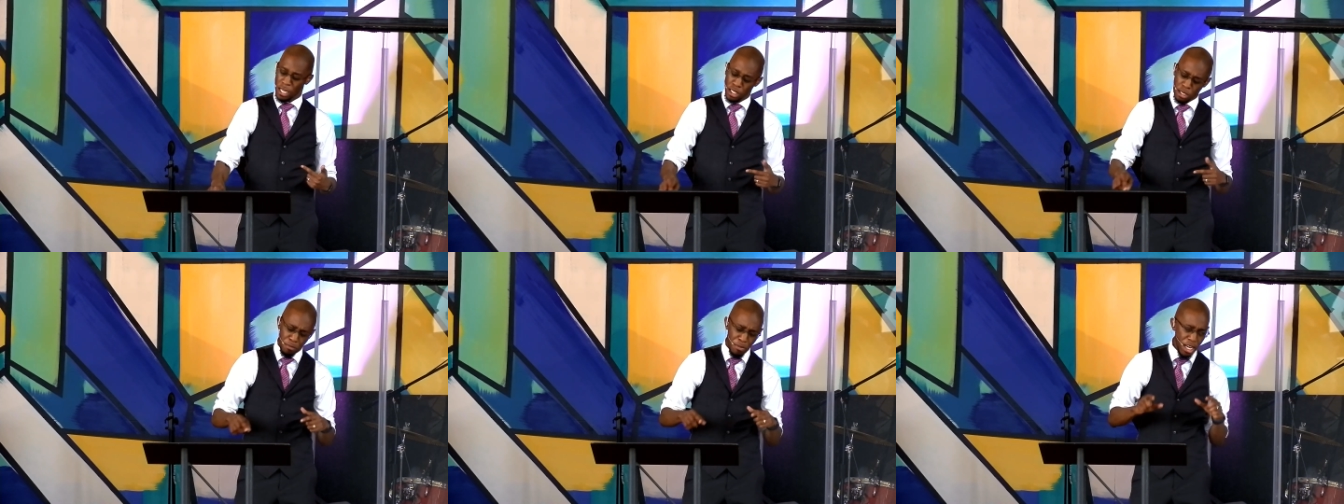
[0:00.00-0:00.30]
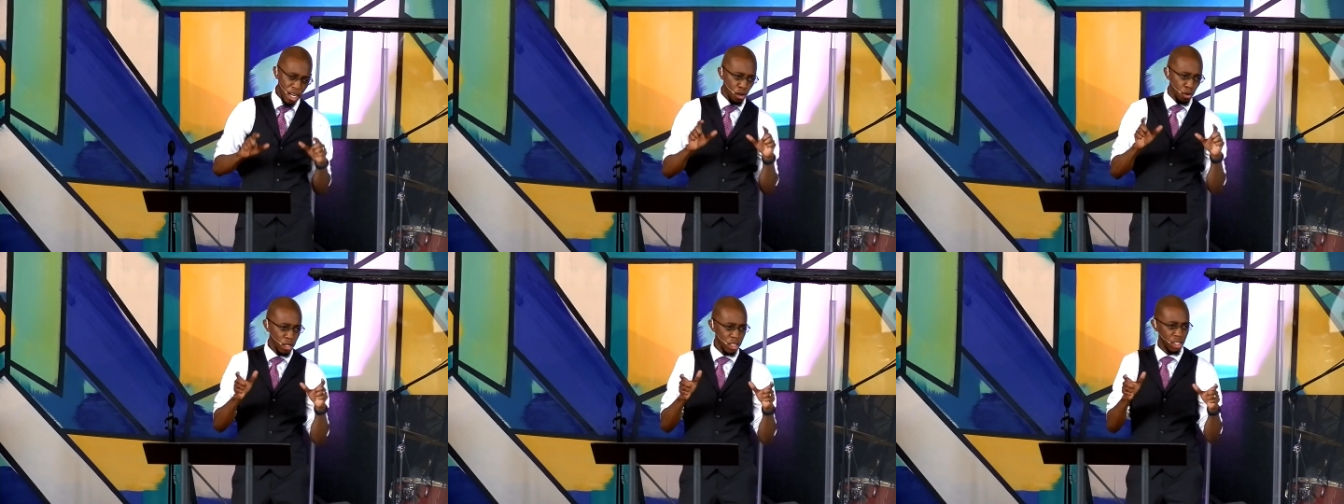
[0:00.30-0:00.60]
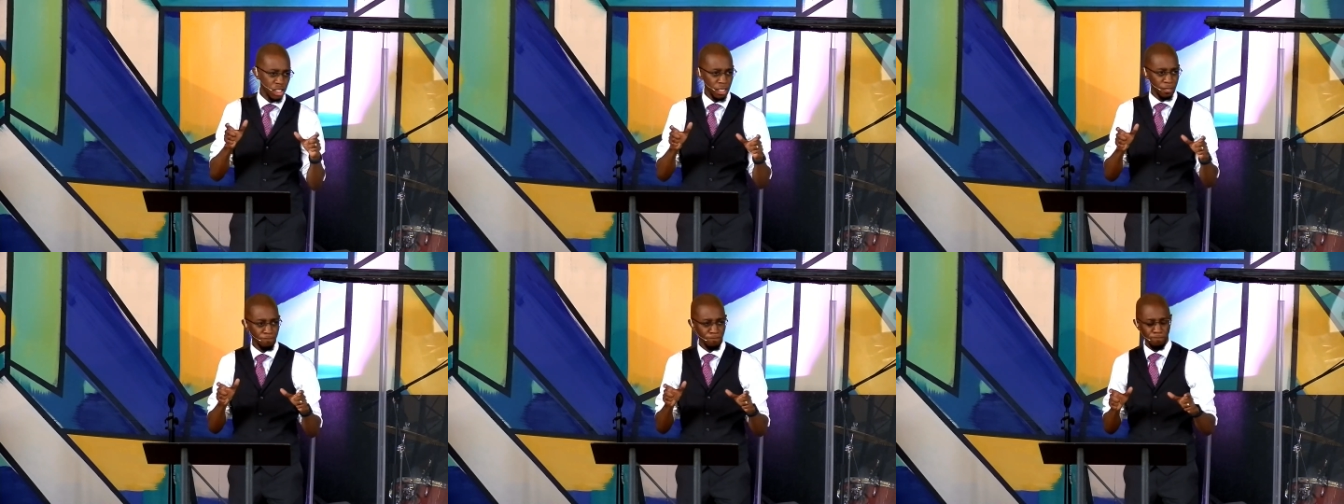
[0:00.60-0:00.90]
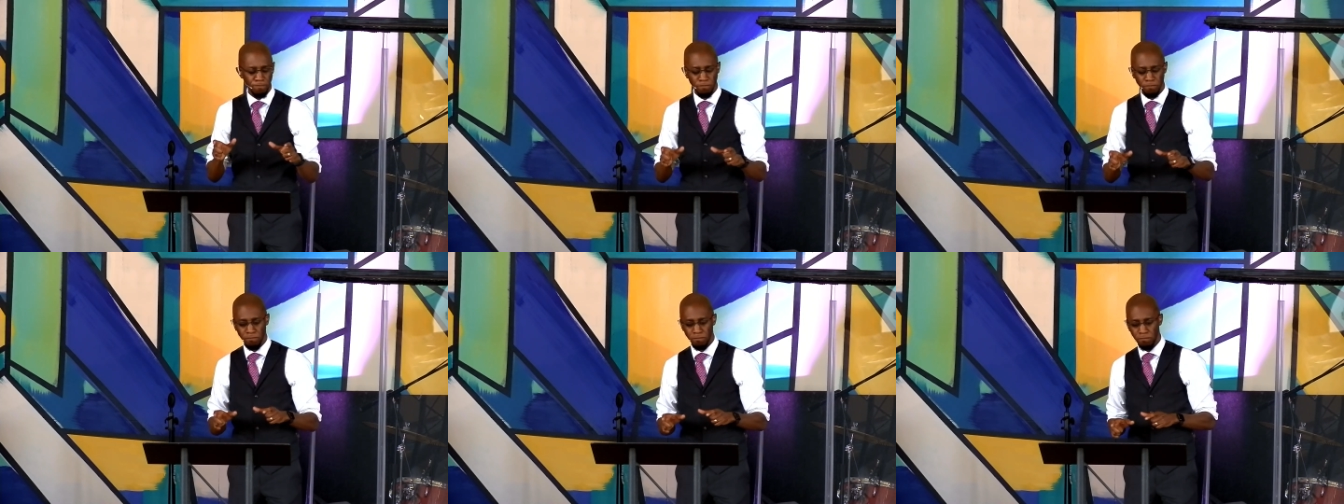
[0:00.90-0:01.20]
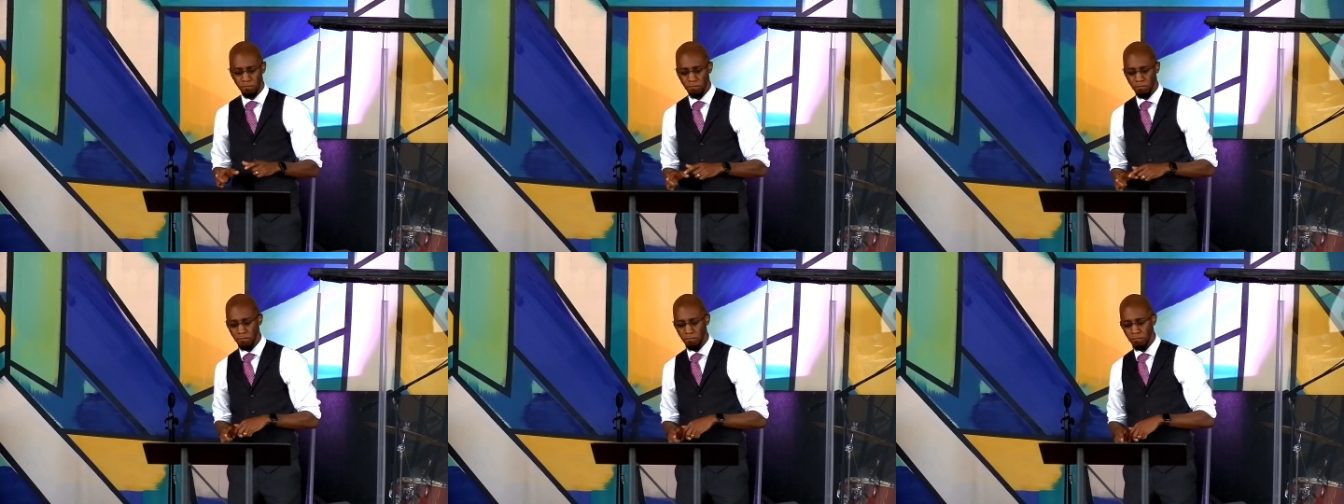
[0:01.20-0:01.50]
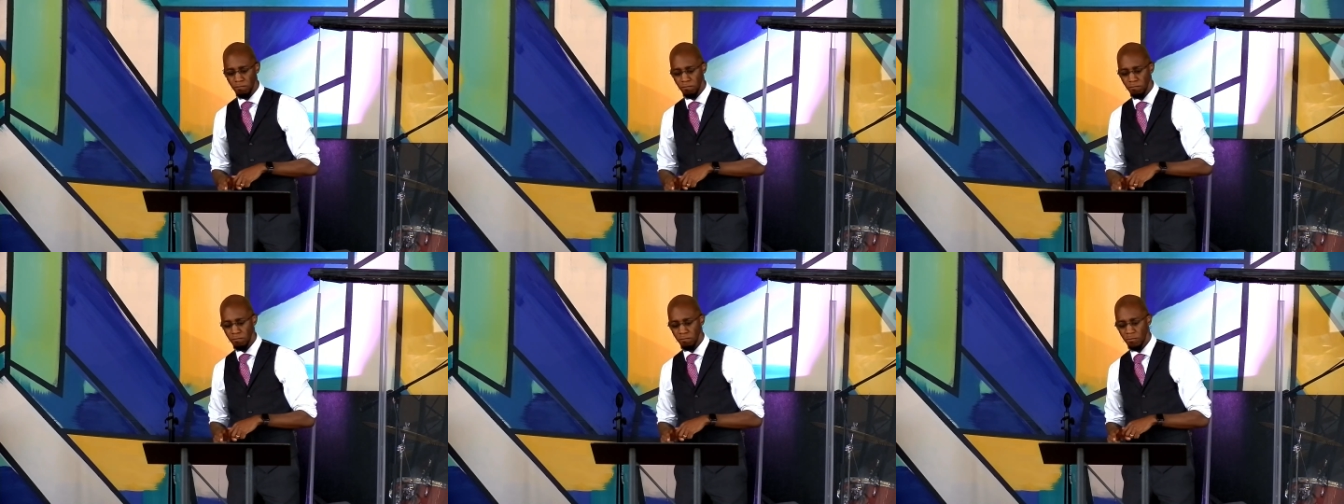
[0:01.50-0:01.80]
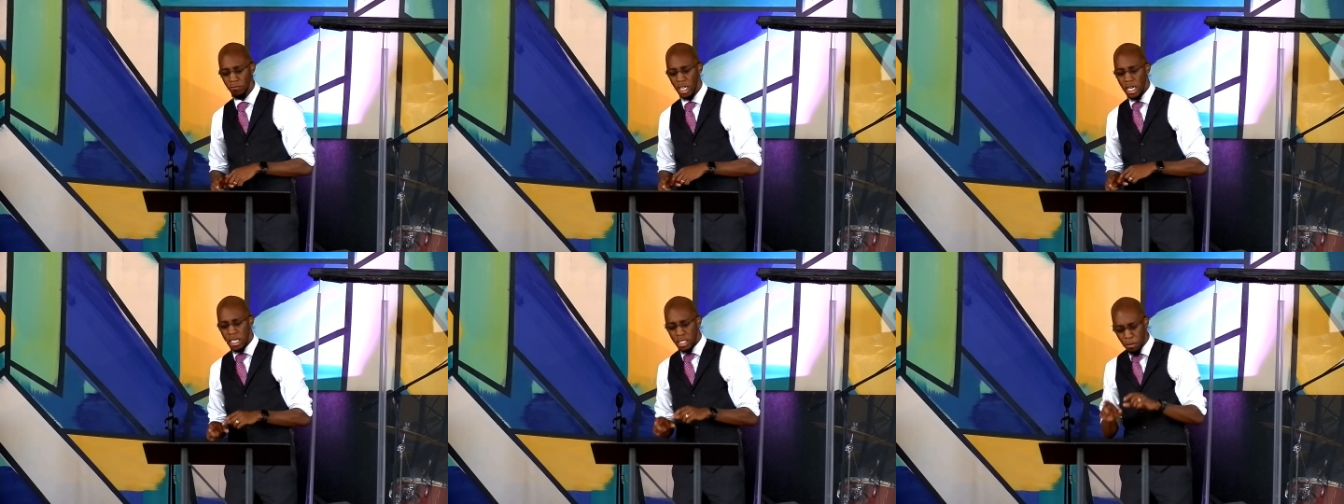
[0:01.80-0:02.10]
To be a Christian,
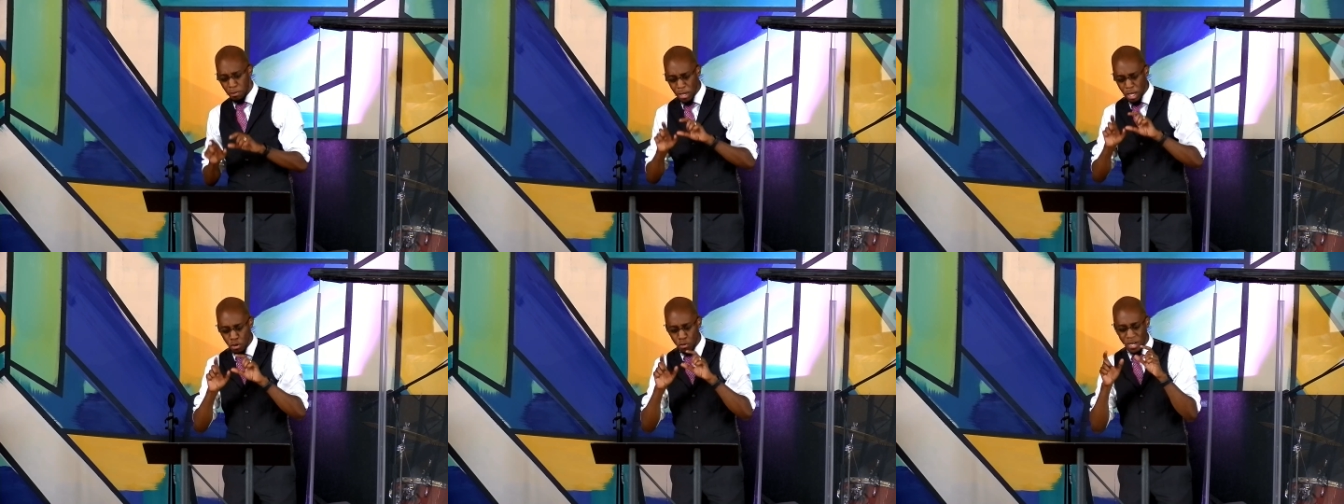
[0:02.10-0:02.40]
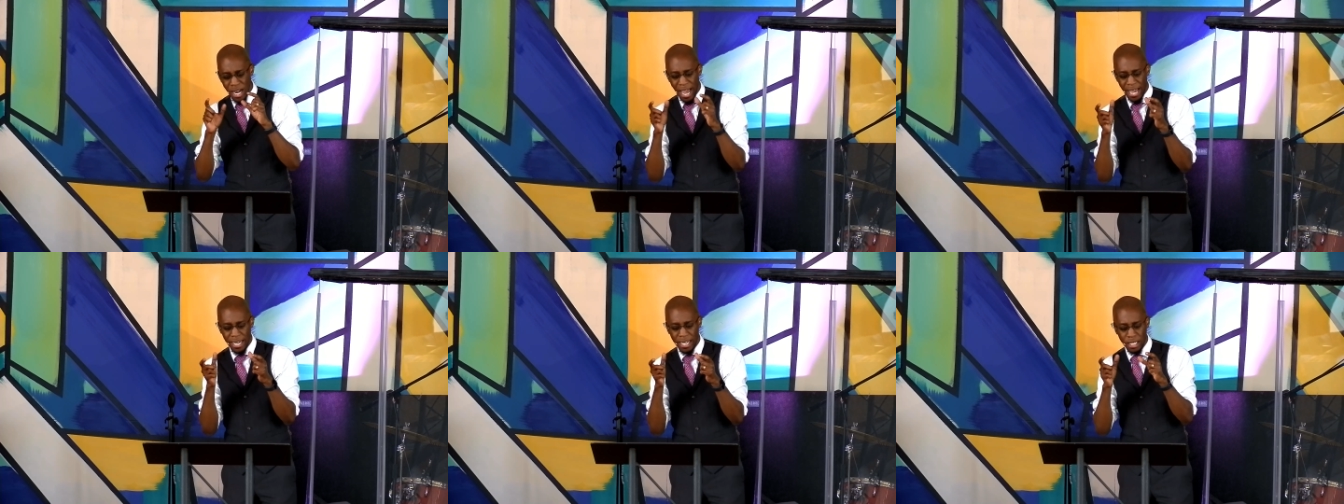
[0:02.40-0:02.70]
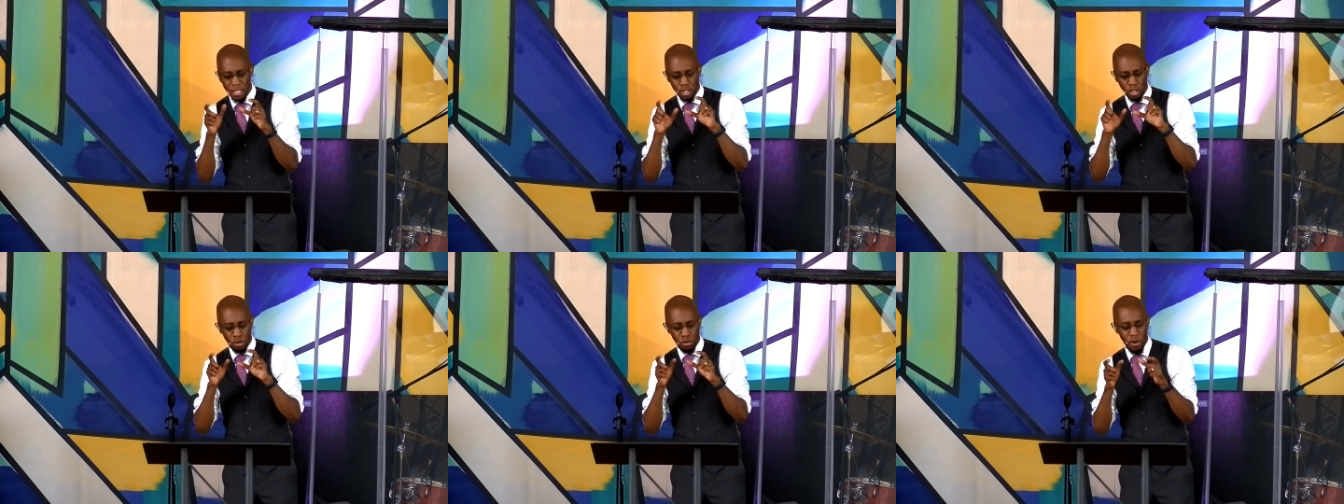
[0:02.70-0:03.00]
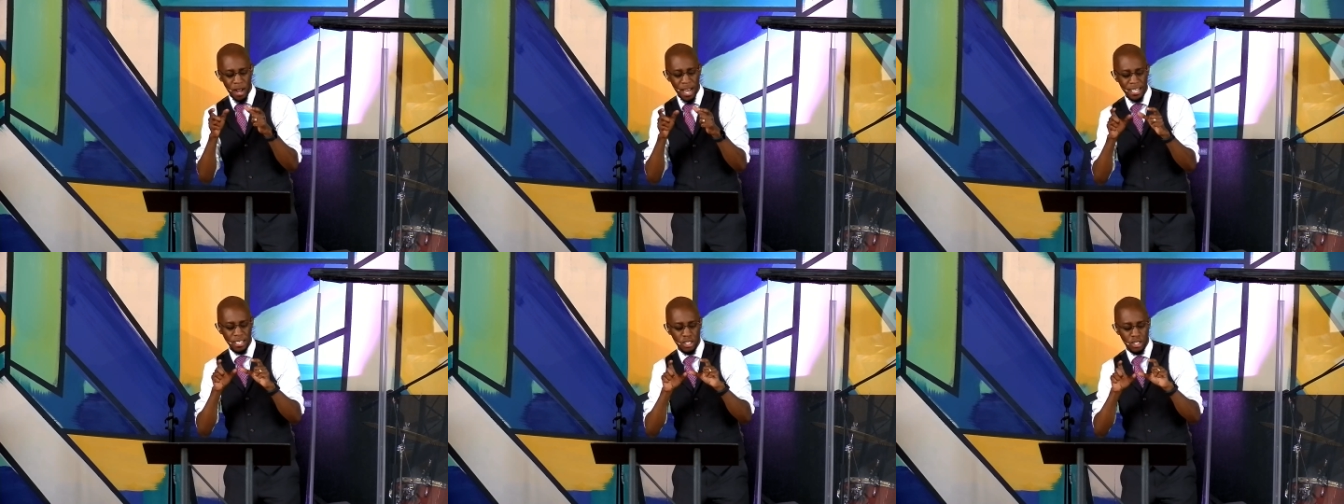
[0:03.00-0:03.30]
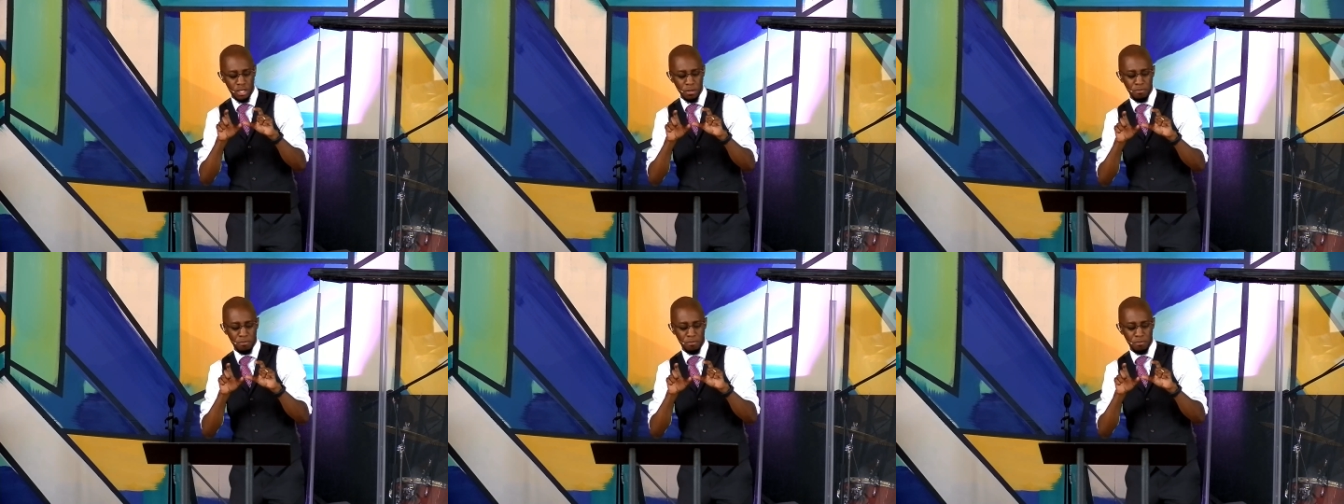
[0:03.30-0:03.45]
to be united to Christ,